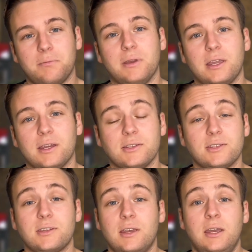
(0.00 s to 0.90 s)

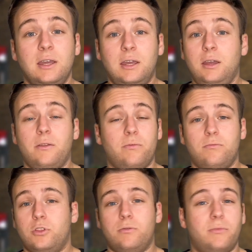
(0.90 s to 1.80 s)
because
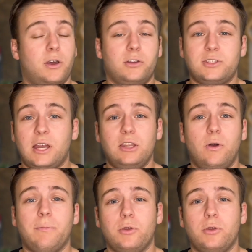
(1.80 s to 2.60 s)
they'll sign you up.